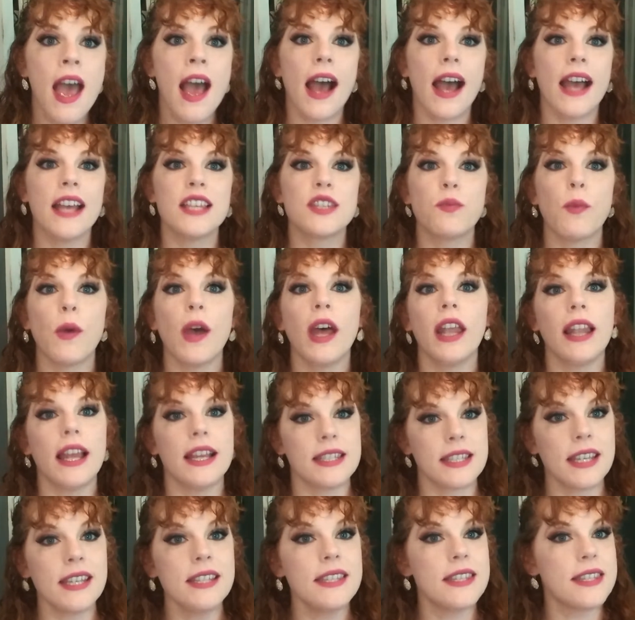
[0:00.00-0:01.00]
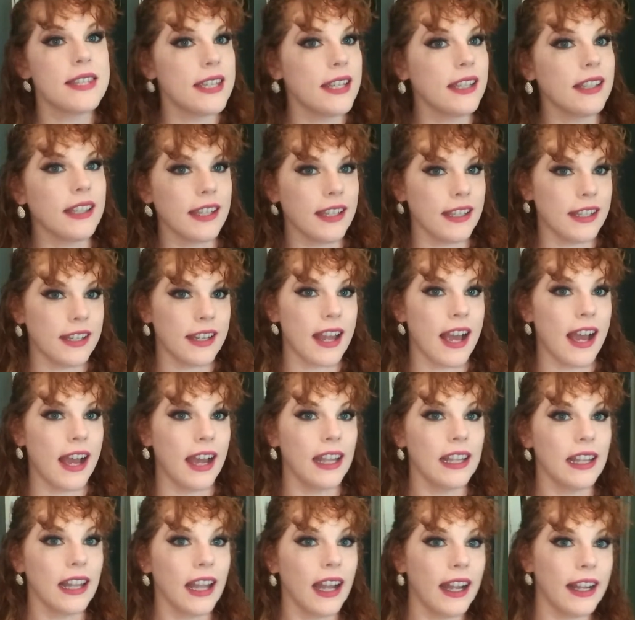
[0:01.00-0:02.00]
as well as concealing and
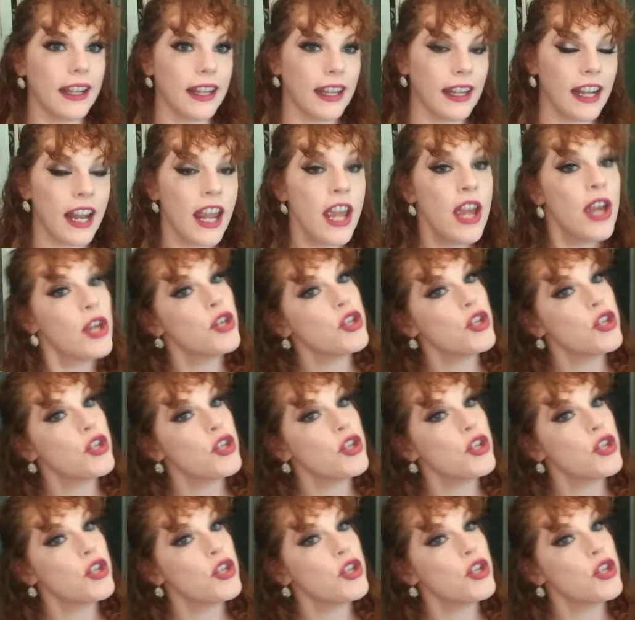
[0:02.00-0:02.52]
highlighting,